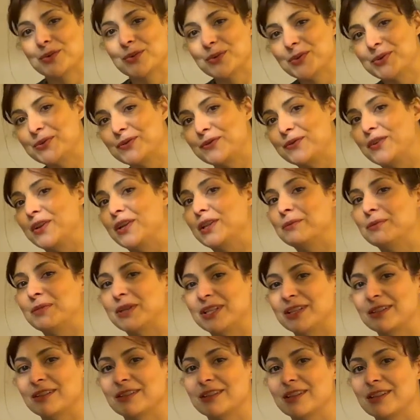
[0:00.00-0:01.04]
who's
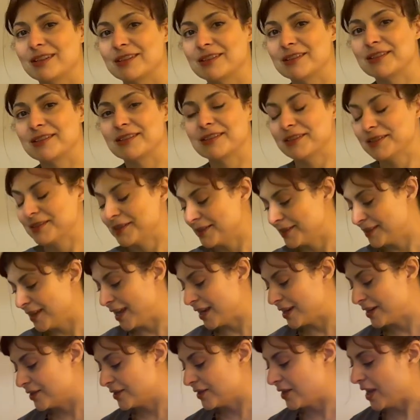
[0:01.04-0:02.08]
filming these
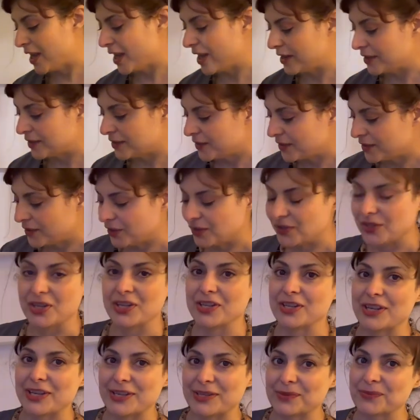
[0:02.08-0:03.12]
sections, she
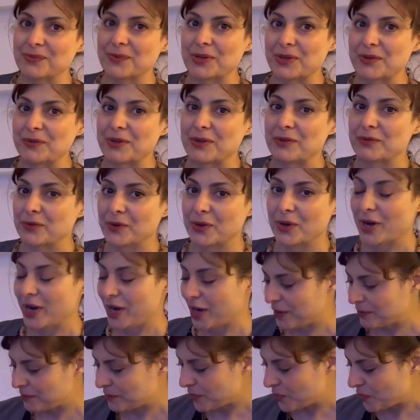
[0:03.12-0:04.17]
needs one for
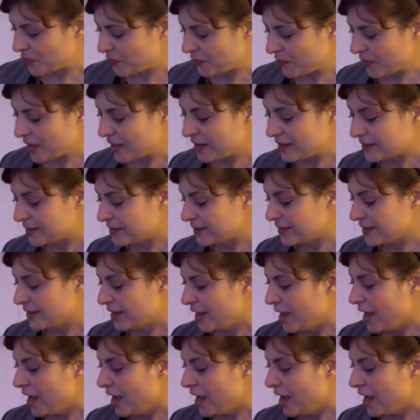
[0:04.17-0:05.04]
her movies.